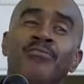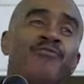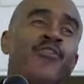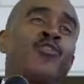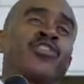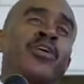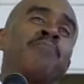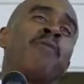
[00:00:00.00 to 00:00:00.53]

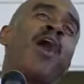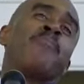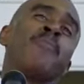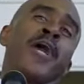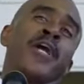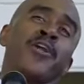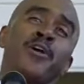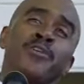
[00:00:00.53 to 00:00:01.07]
Fruits in
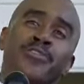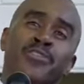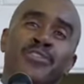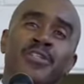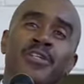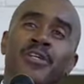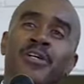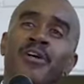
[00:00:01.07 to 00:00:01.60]
Barbados.
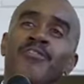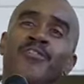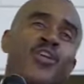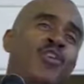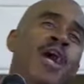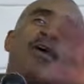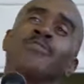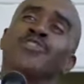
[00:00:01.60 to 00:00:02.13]

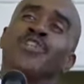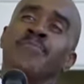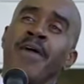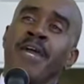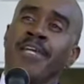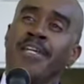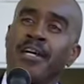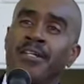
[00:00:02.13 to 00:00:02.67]
Throughout
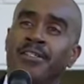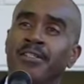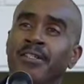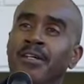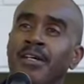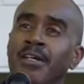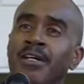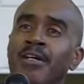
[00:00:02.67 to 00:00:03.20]
Jamaica.
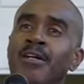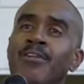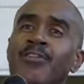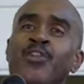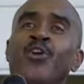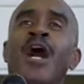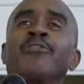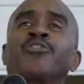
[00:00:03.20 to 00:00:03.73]

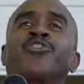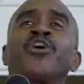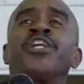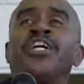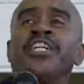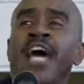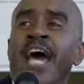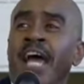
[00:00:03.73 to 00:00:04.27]
Throughout
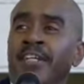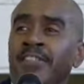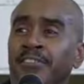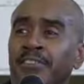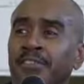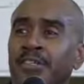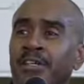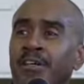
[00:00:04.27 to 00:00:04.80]
Trinidad.
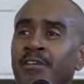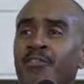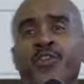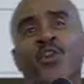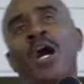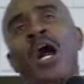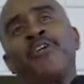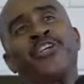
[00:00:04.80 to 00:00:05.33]

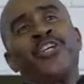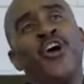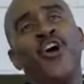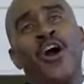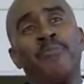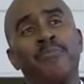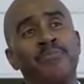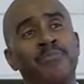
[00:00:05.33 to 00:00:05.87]
Throughout
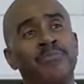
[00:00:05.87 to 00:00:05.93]
Europe.